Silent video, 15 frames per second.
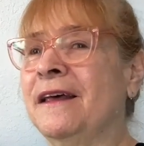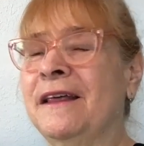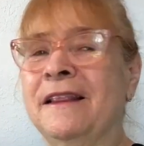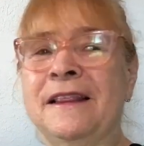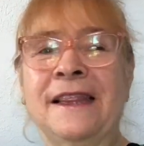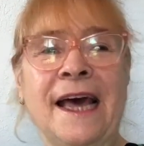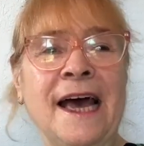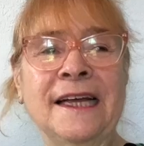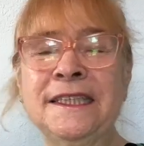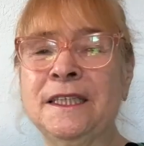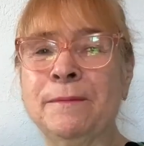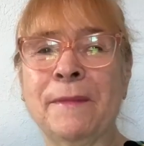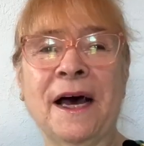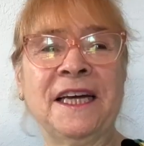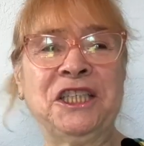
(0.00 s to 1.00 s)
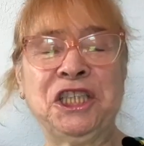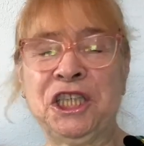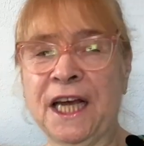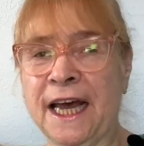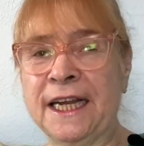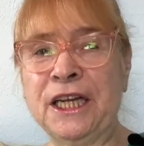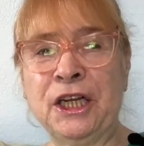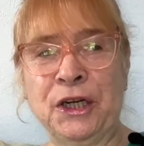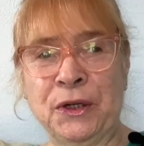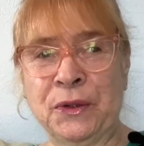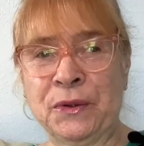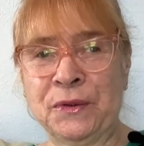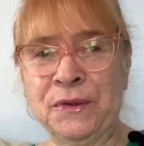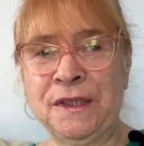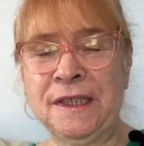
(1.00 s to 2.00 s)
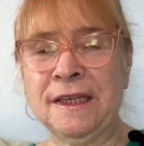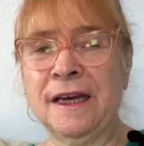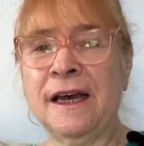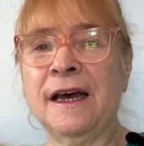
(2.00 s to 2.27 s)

that's my chatty news.